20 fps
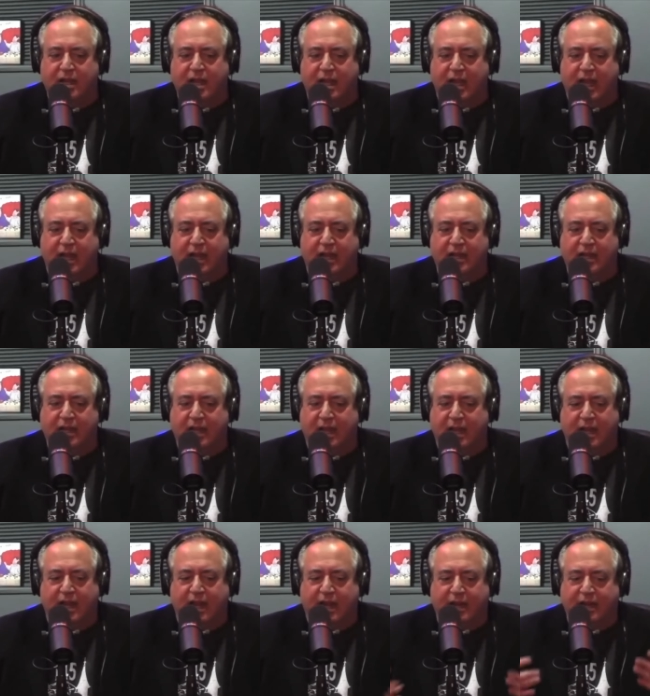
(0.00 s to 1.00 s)
I,
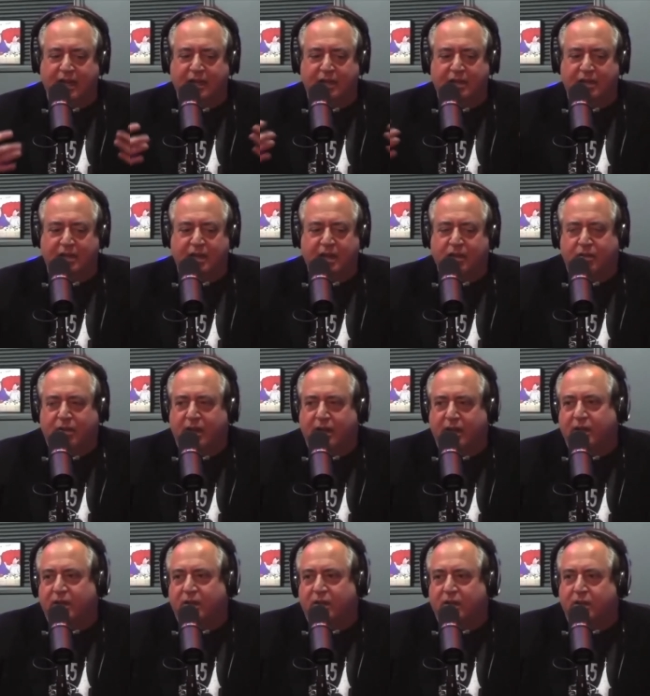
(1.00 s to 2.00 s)
I didn't know. I
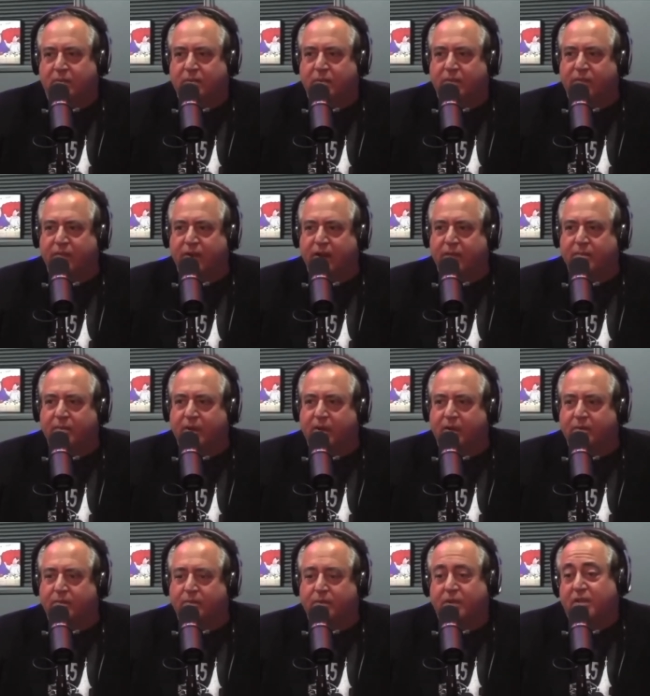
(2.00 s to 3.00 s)
didn't look up the
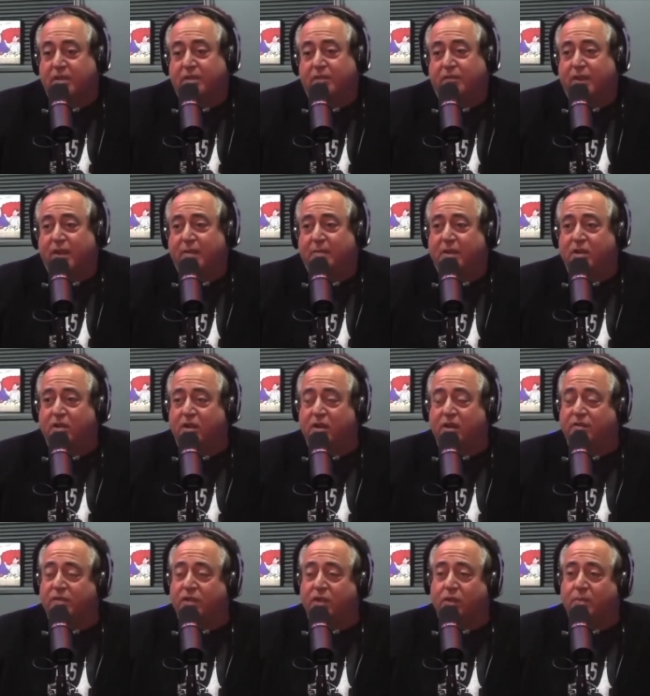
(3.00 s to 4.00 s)
family because the family couldn't
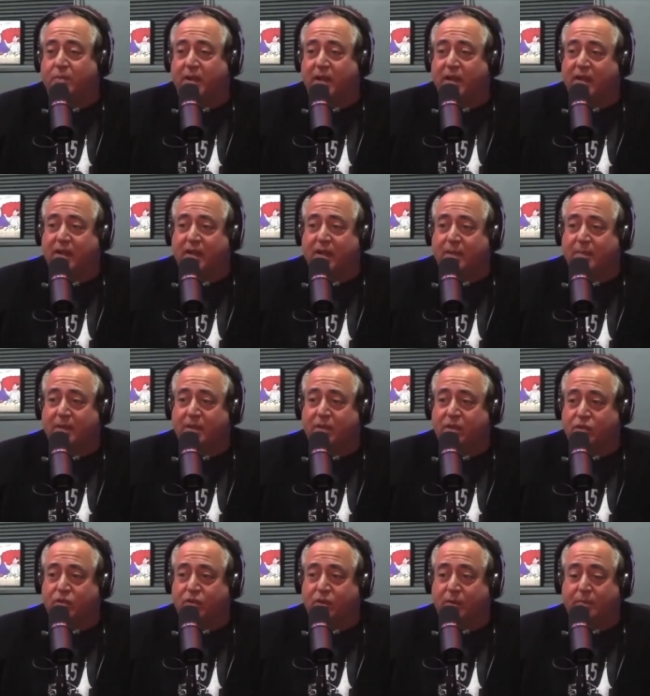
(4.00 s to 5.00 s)
have told me anything about
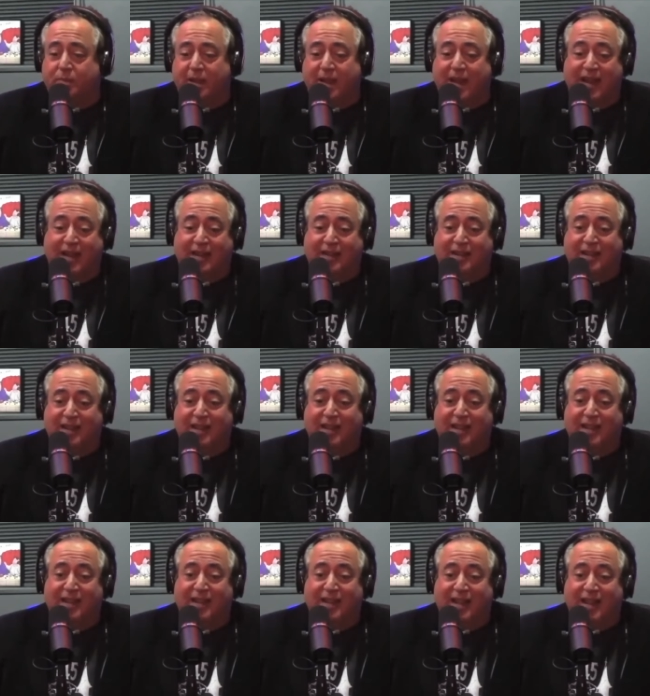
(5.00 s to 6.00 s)
the trip. And
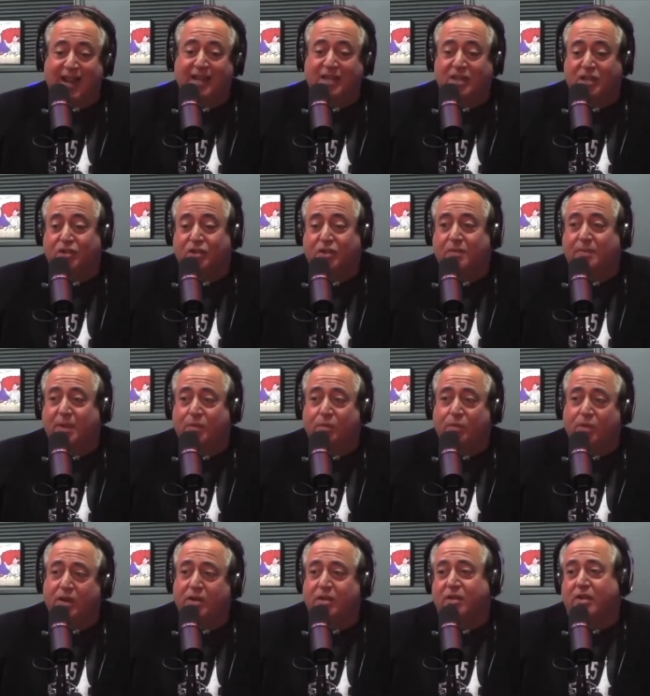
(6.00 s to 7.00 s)
I told them I
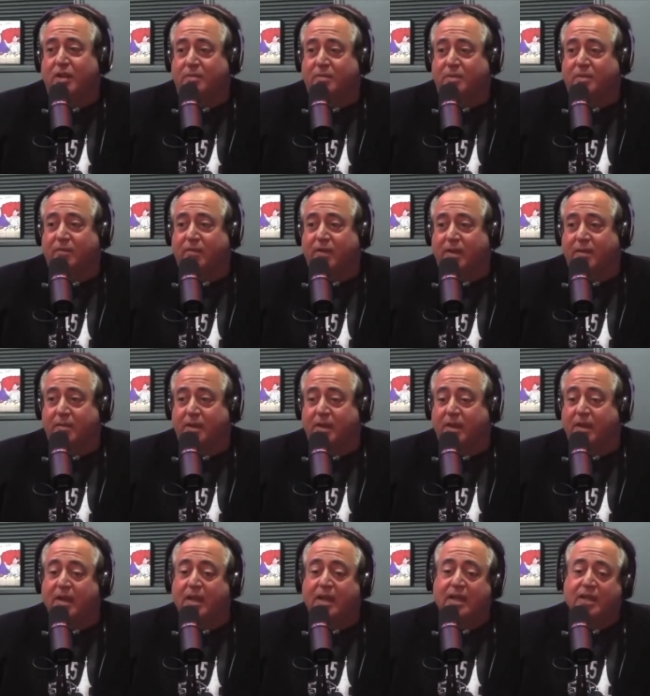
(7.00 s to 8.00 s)
wouldn't look up the family.
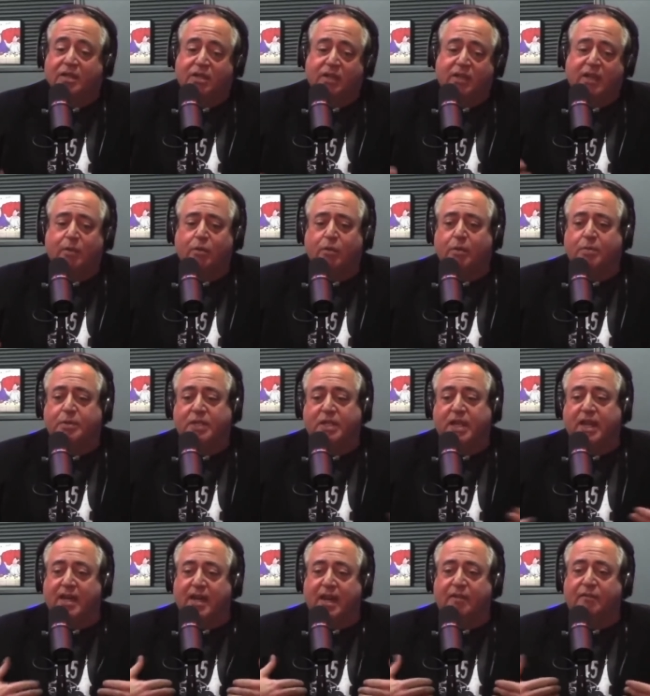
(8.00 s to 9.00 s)
So they were
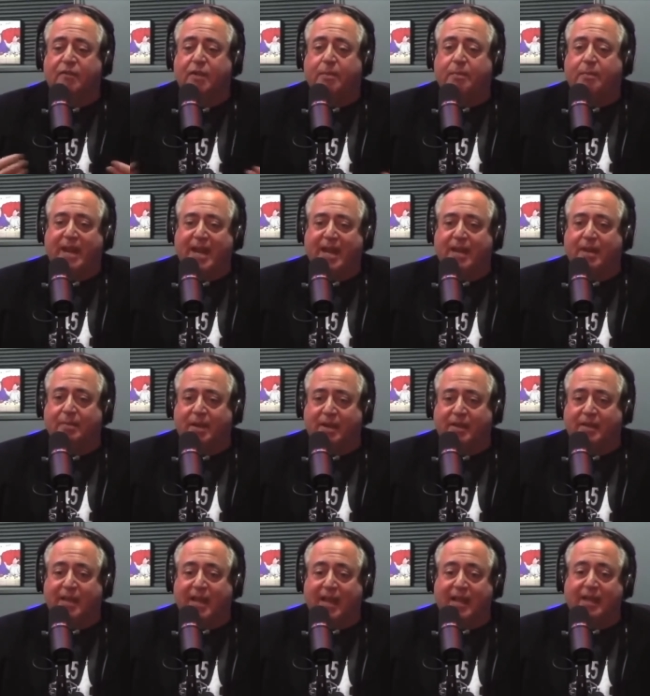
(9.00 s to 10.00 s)
upset, and I felt bad
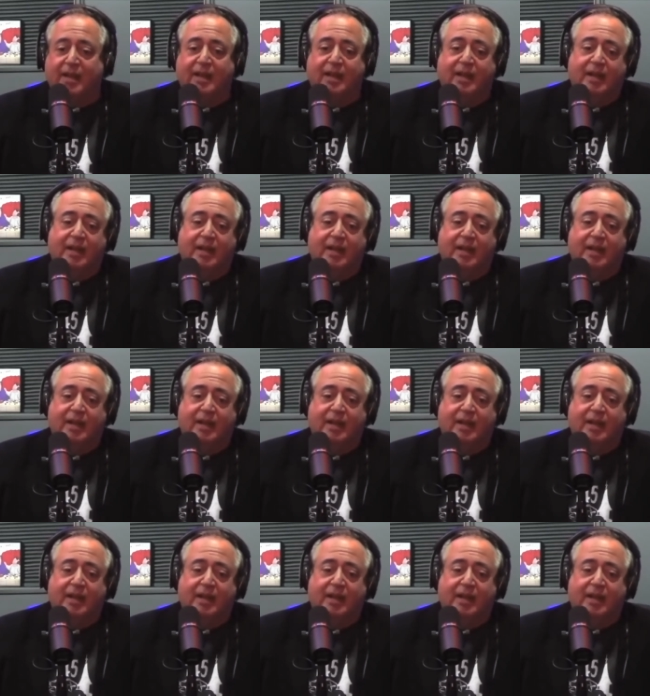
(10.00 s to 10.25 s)
about that.